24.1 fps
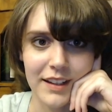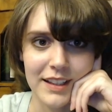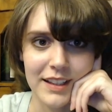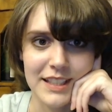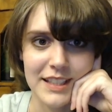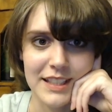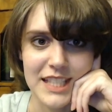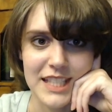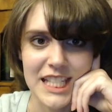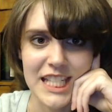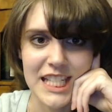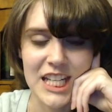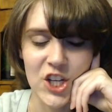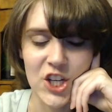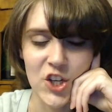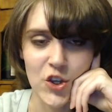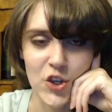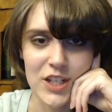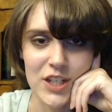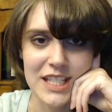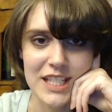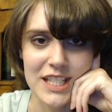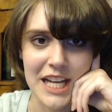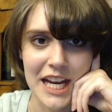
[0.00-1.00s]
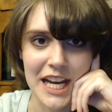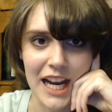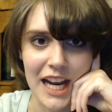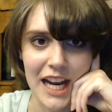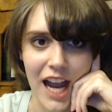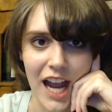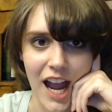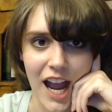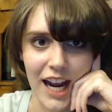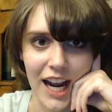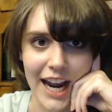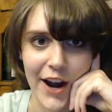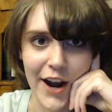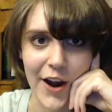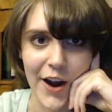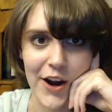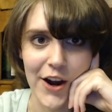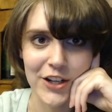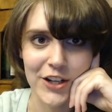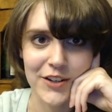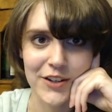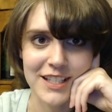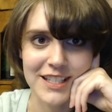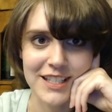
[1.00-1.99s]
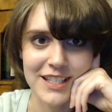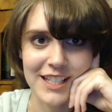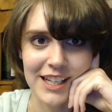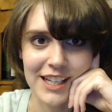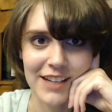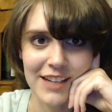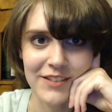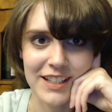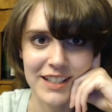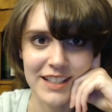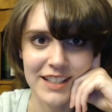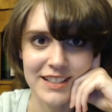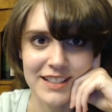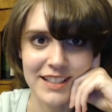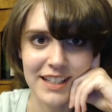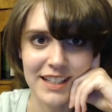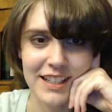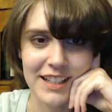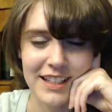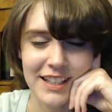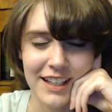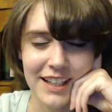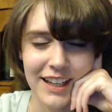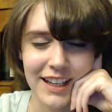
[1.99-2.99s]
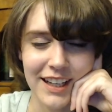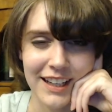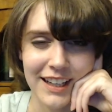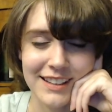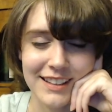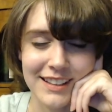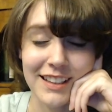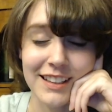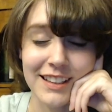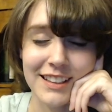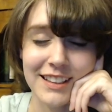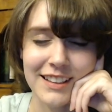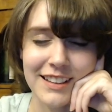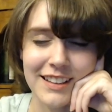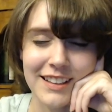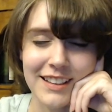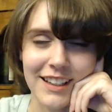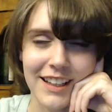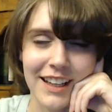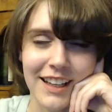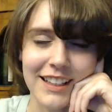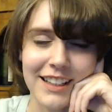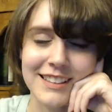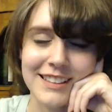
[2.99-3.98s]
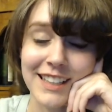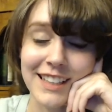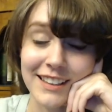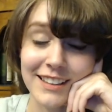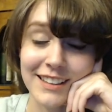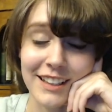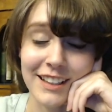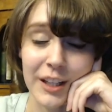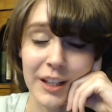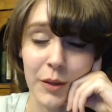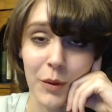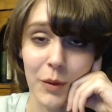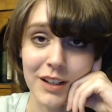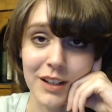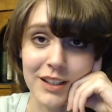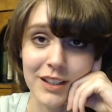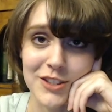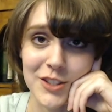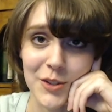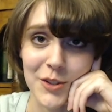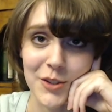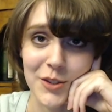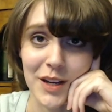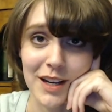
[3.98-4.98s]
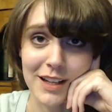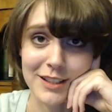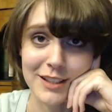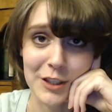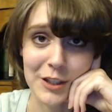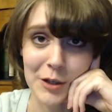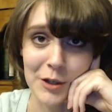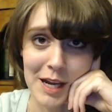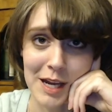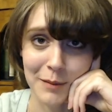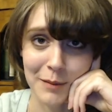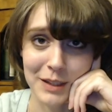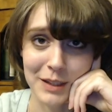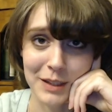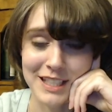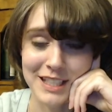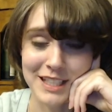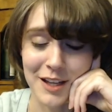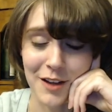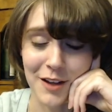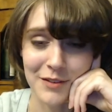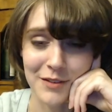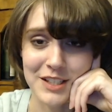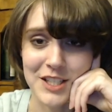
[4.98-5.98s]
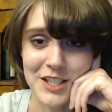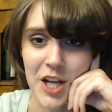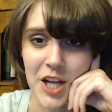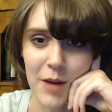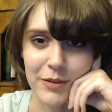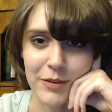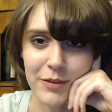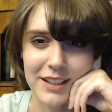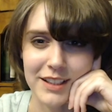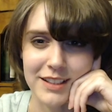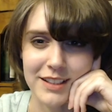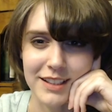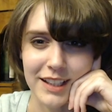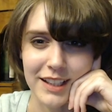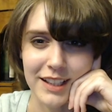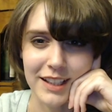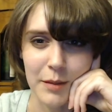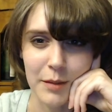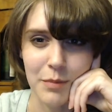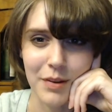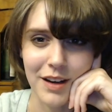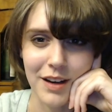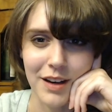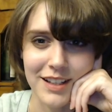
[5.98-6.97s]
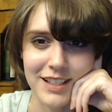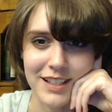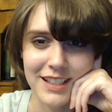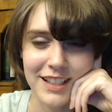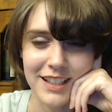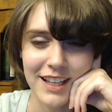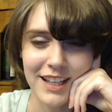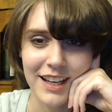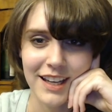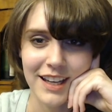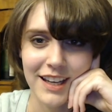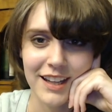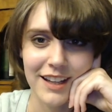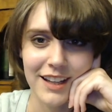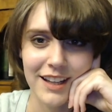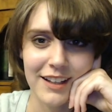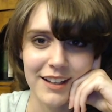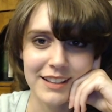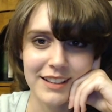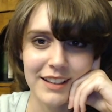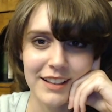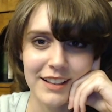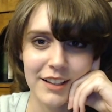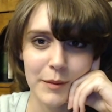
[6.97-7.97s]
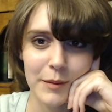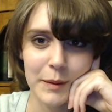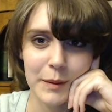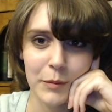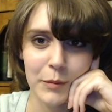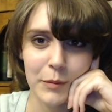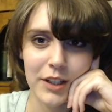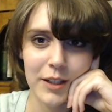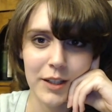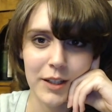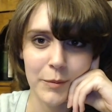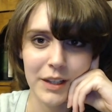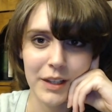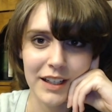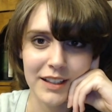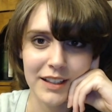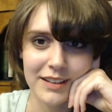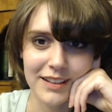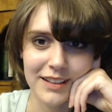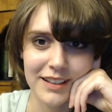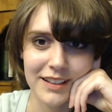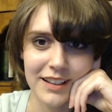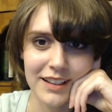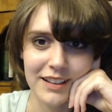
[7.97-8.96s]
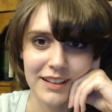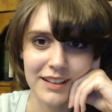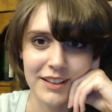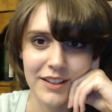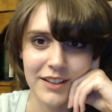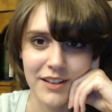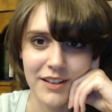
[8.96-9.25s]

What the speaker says: it's an interesting characteristic of his that it's not, like, technically what he's doing is incredibly selfish, obviously, but there's a little bit more complexity.